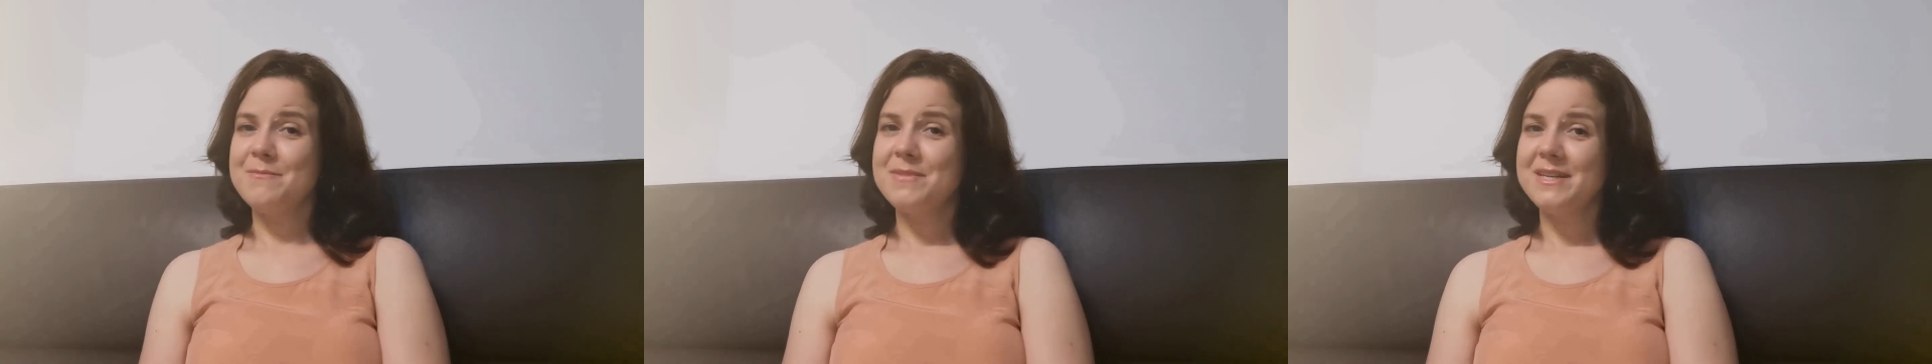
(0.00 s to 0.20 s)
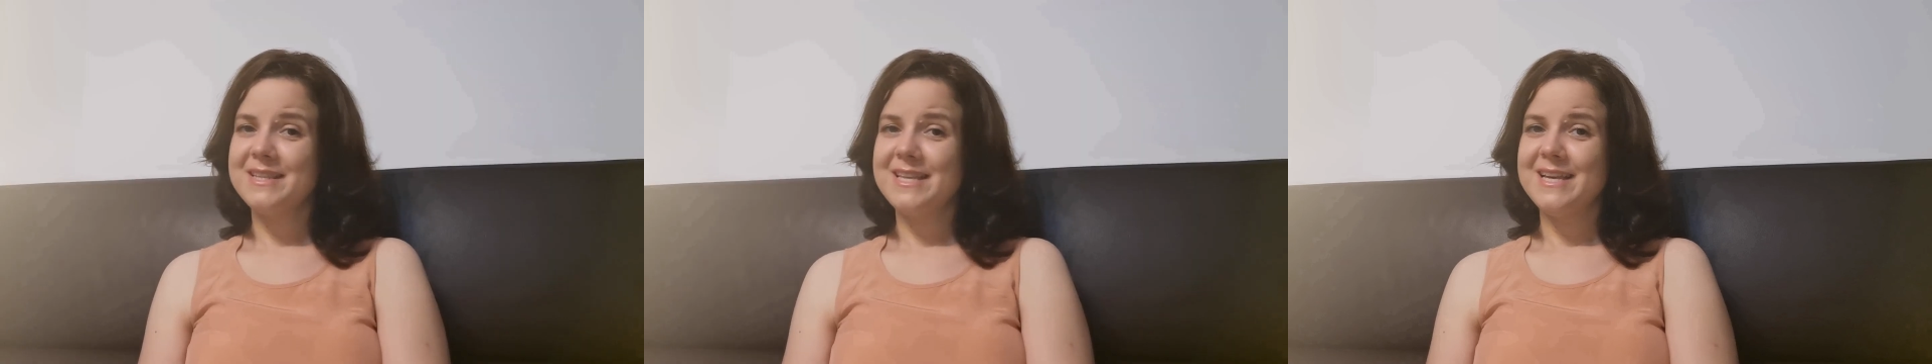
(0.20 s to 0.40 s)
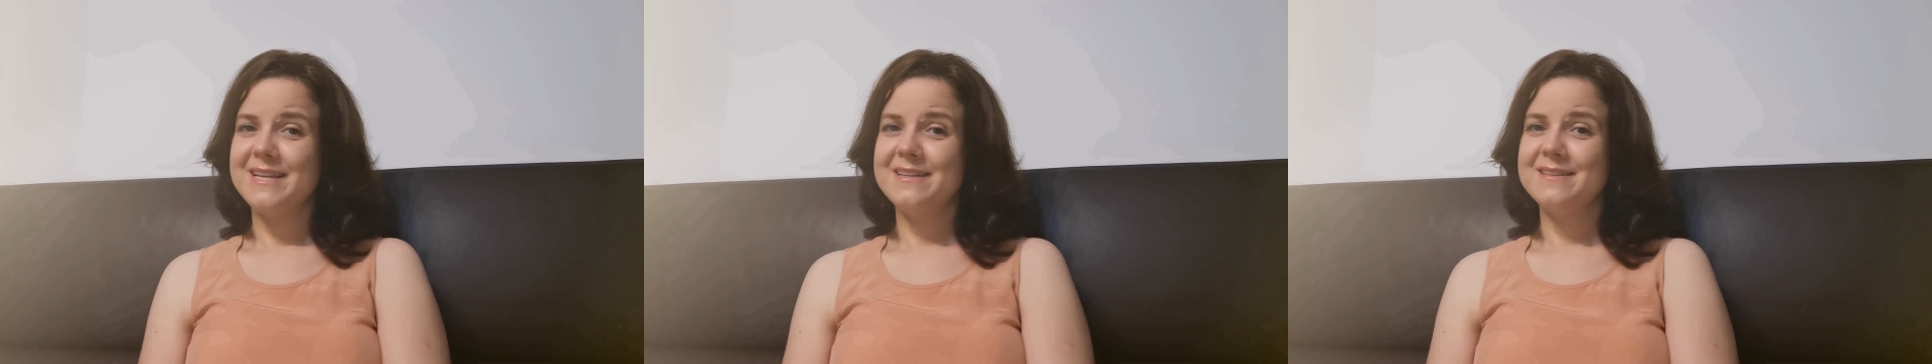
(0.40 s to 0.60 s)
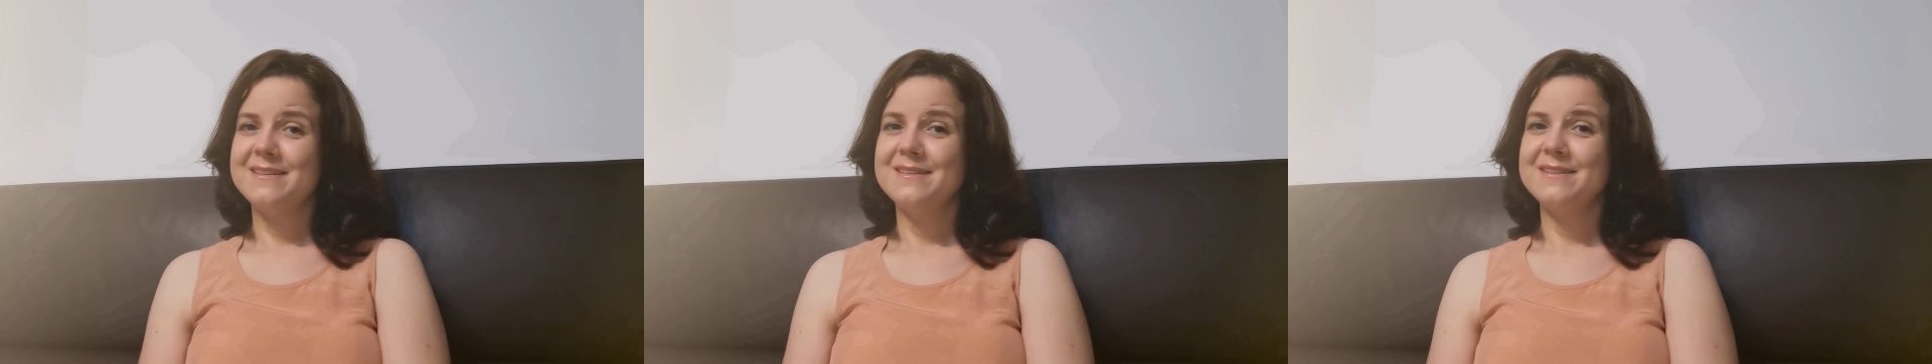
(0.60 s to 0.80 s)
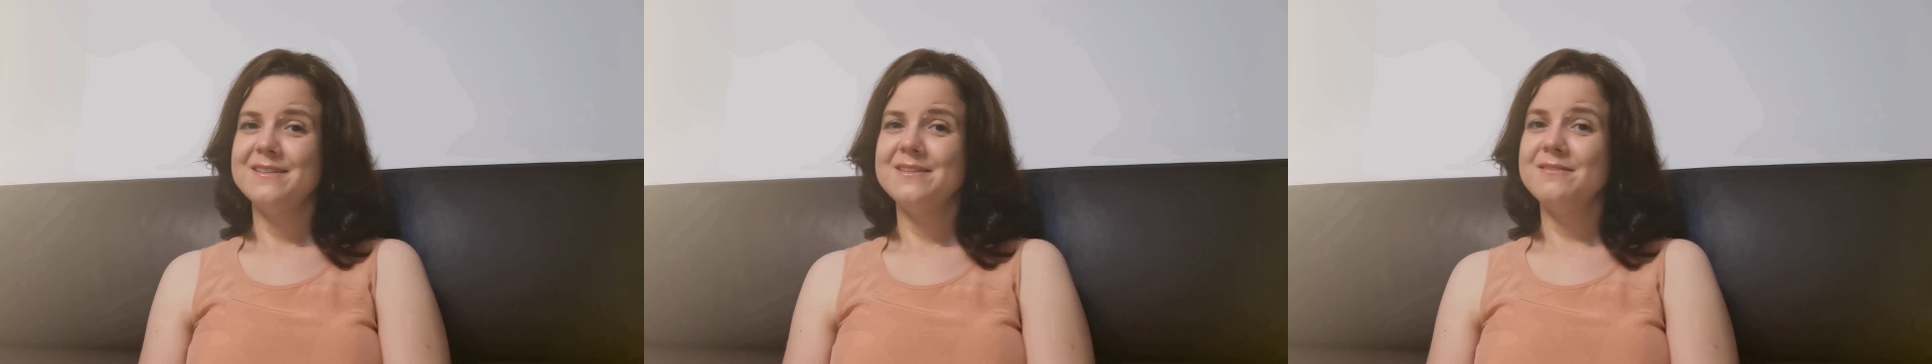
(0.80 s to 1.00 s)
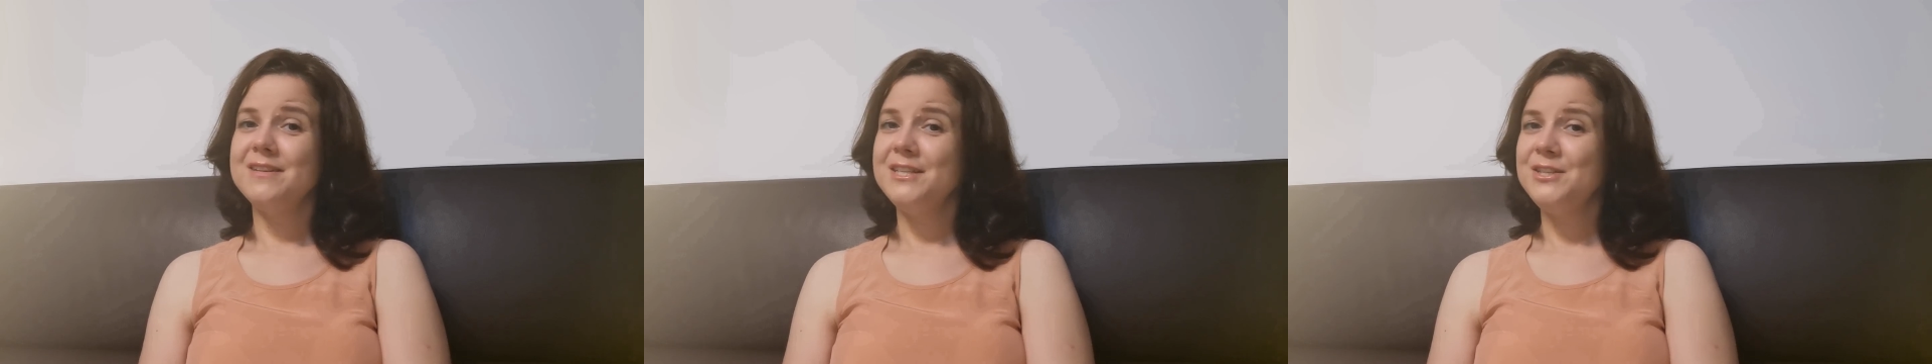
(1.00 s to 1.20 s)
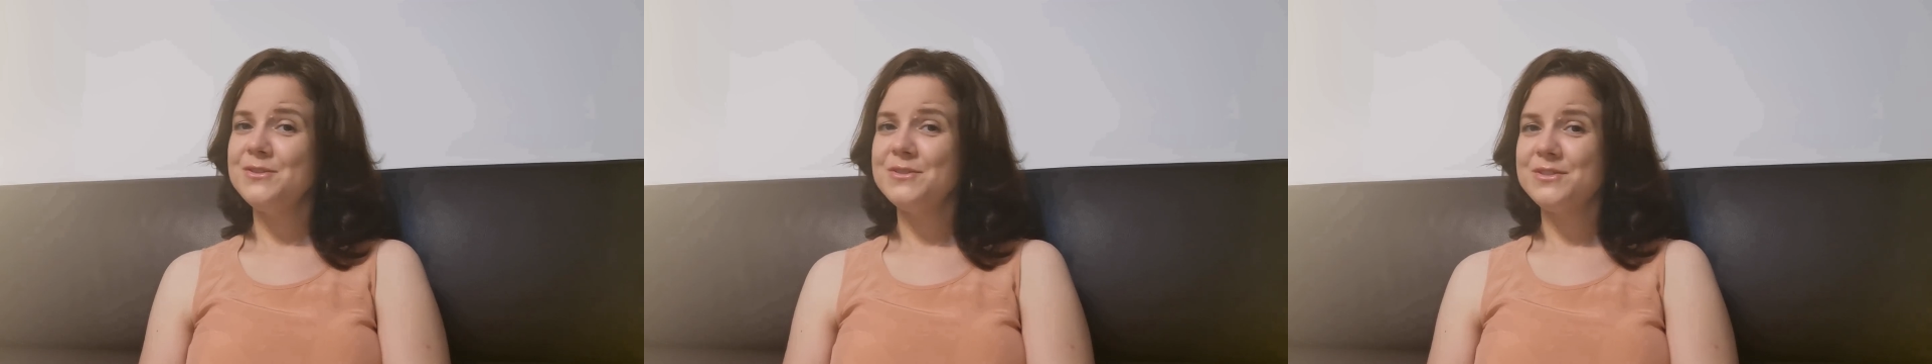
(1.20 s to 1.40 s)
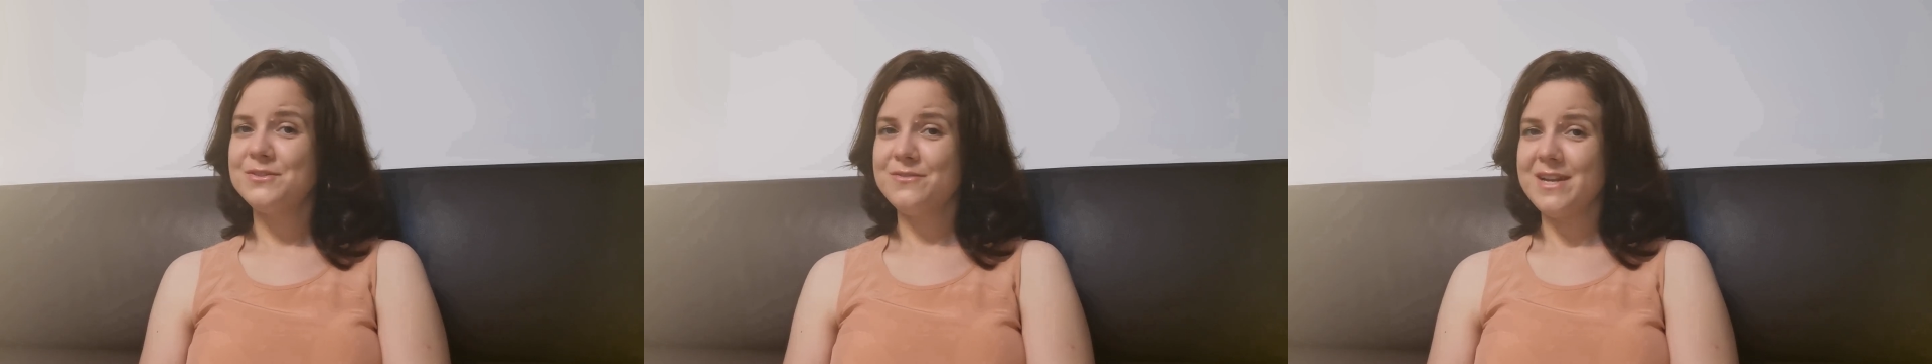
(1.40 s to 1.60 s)
Number 10.
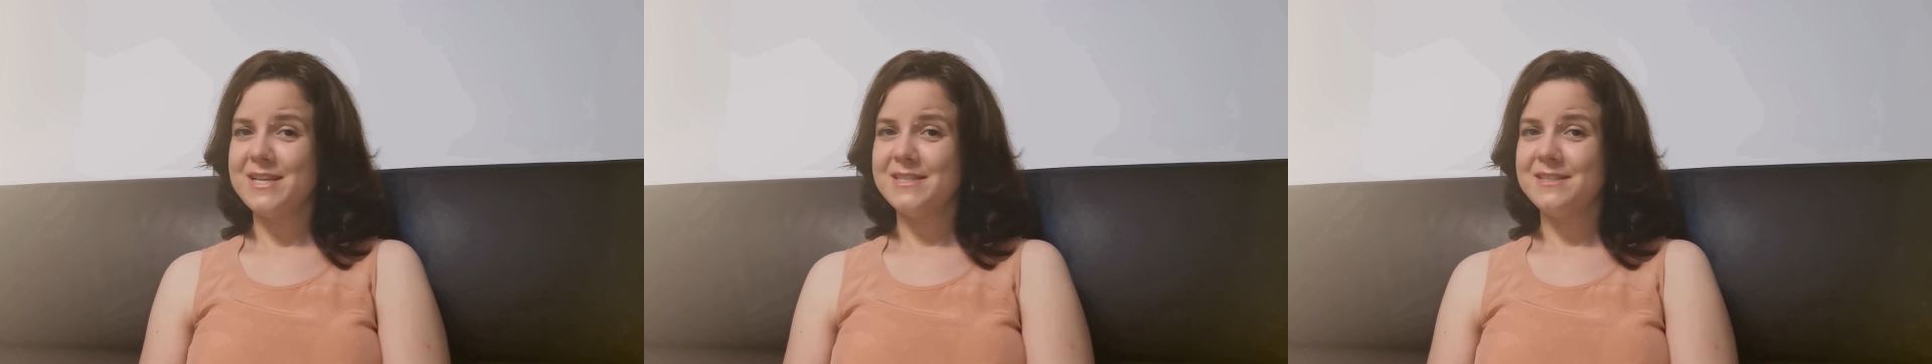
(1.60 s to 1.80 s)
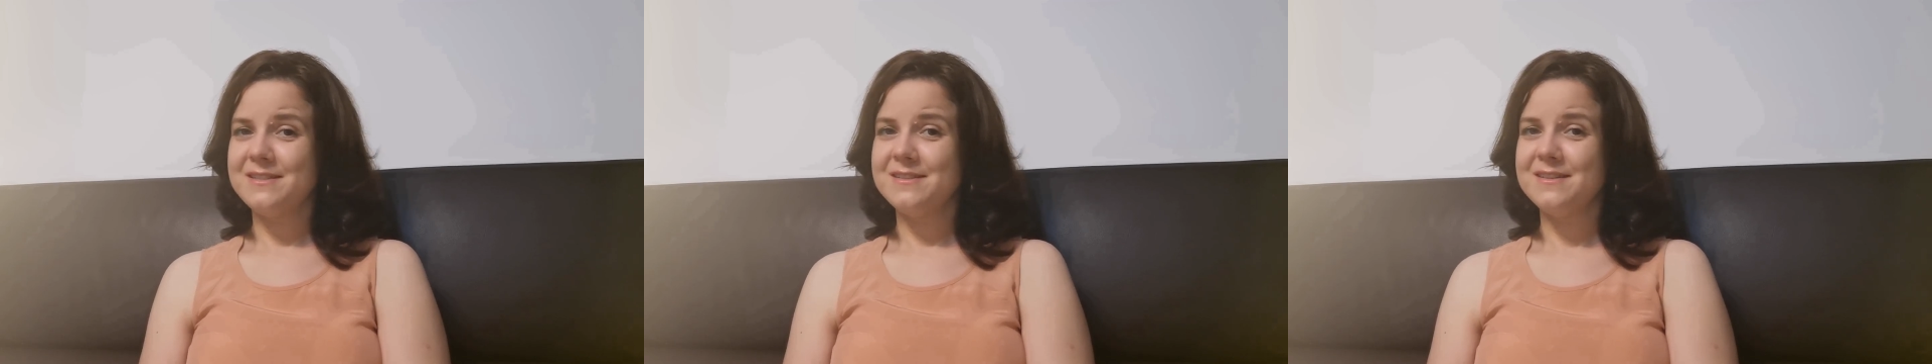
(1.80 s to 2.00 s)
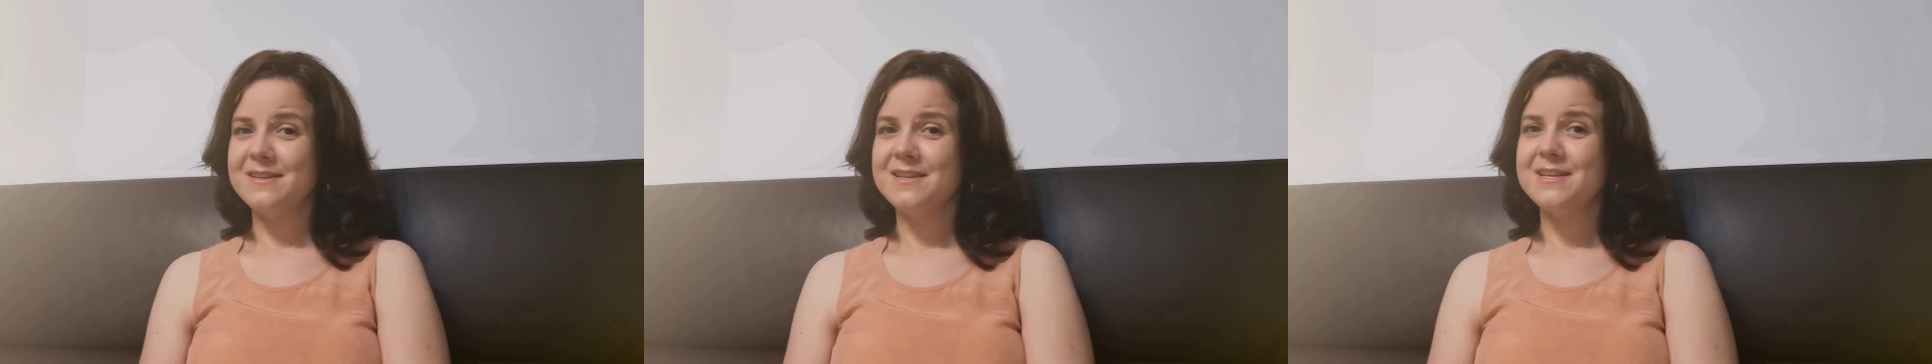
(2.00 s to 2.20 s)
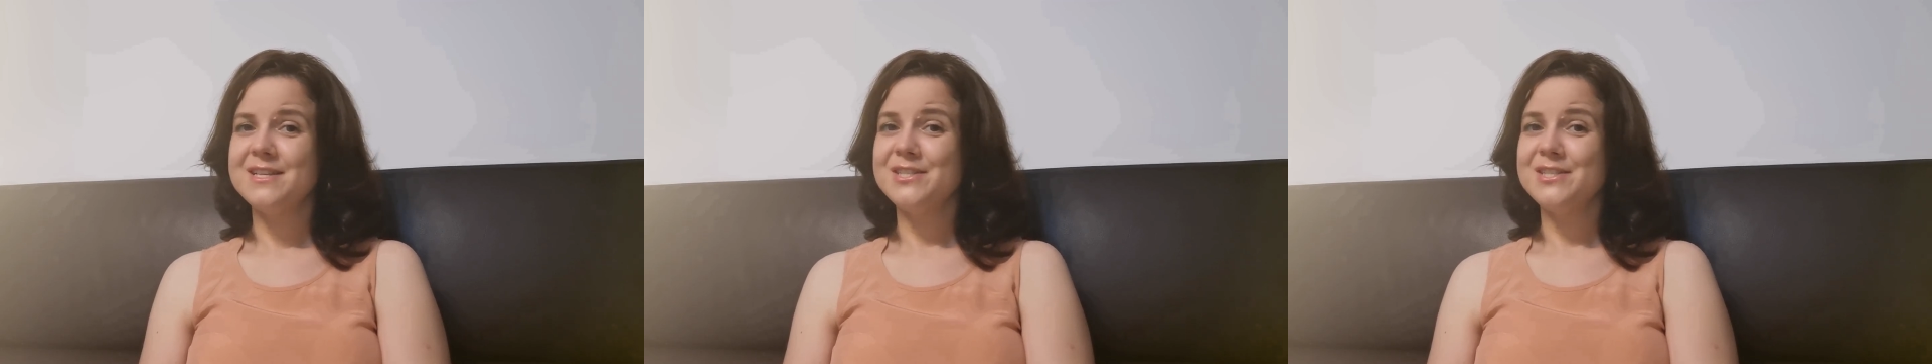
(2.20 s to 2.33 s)
Reduce stress.